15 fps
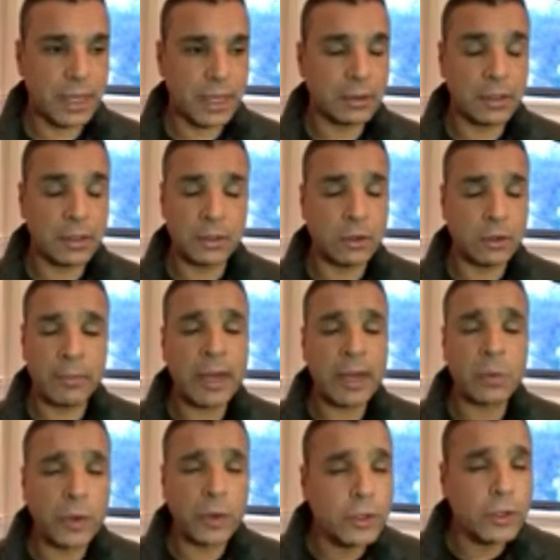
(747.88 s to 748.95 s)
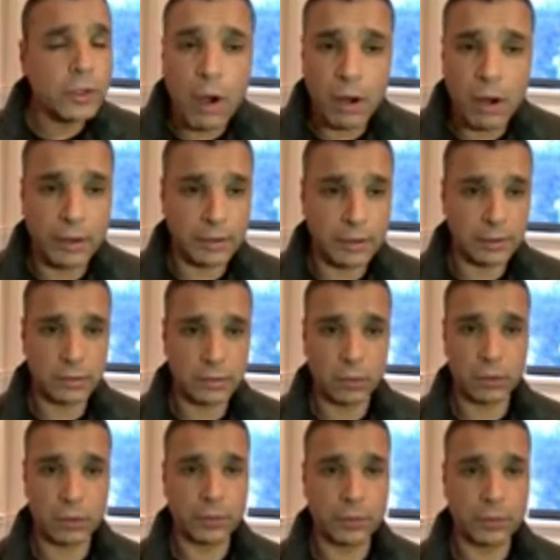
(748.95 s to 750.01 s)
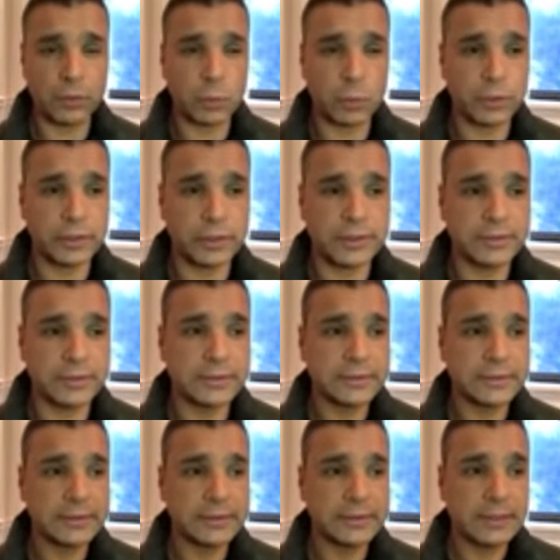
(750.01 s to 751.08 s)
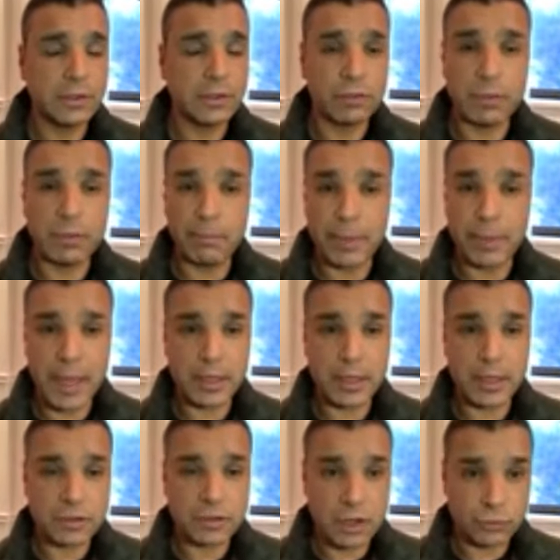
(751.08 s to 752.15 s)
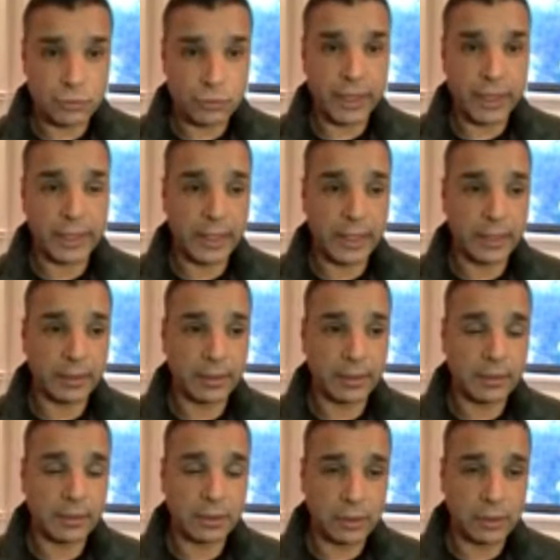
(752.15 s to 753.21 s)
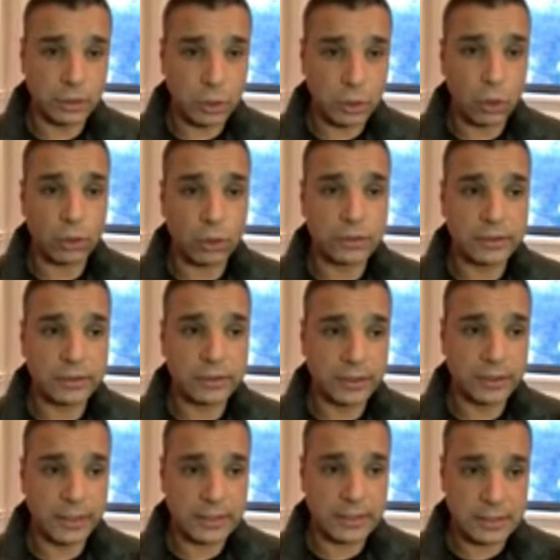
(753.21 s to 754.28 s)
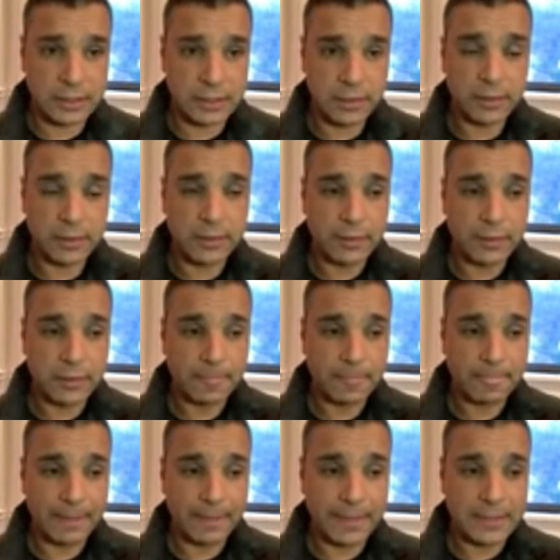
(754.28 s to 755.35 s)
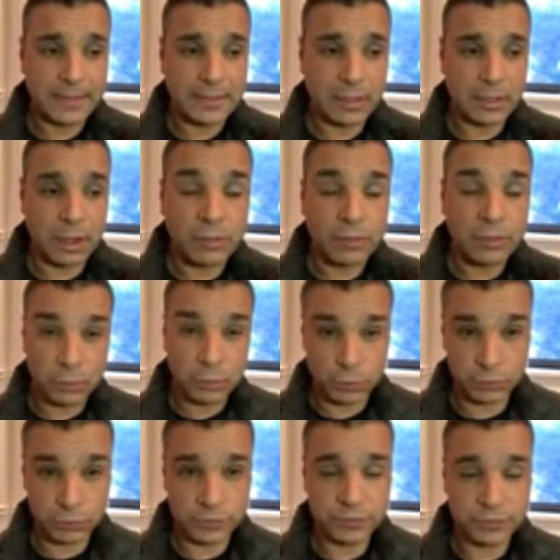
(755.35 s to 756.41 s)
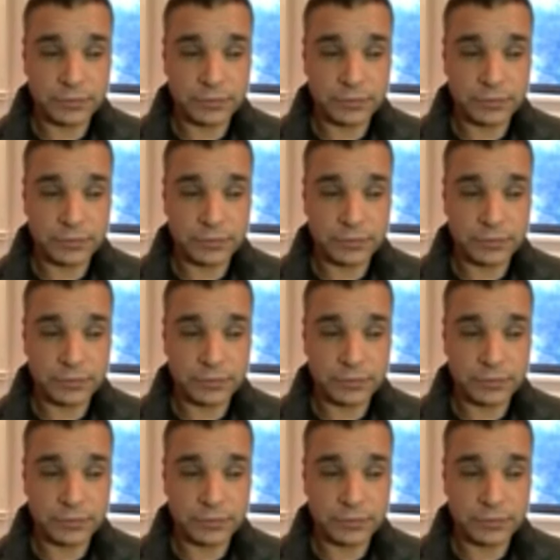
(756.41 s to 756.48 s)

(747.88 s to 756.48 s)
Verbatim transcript: and no matter where you are all around the world, the bells are ringing. God is, is on the move.